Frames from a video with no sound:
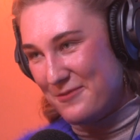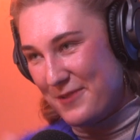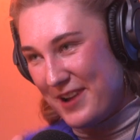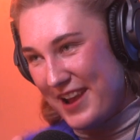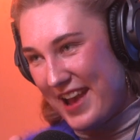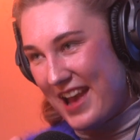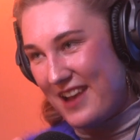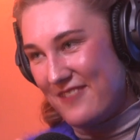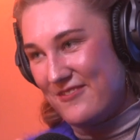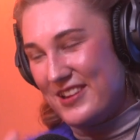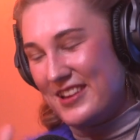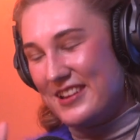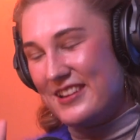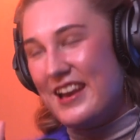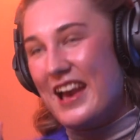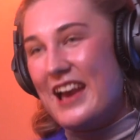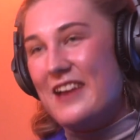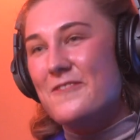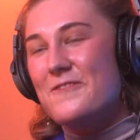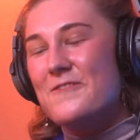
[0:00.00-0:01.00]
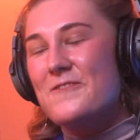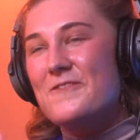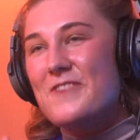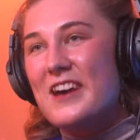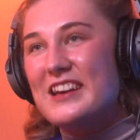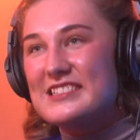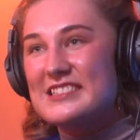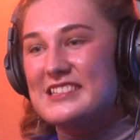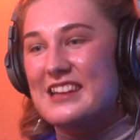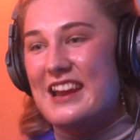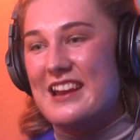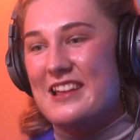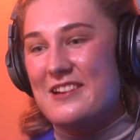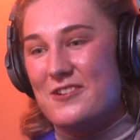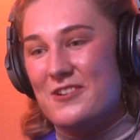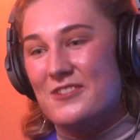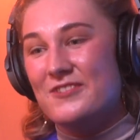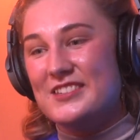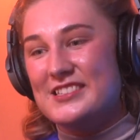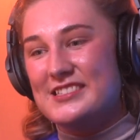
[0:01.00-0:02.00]
we're having a fascinating
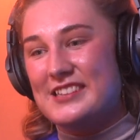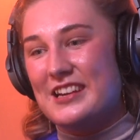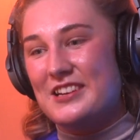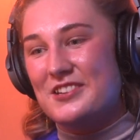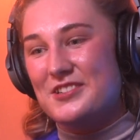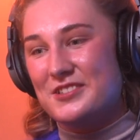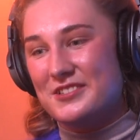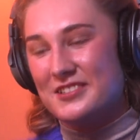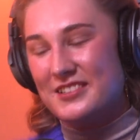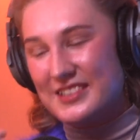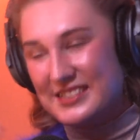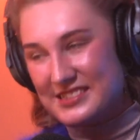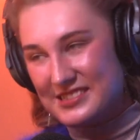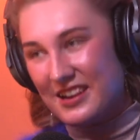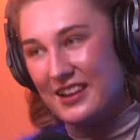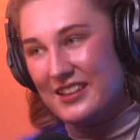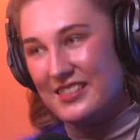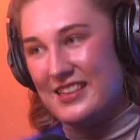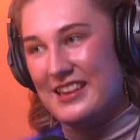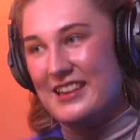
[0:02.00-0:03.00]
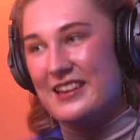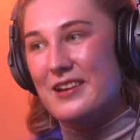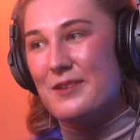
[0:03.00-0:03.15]
conversation, at least I think,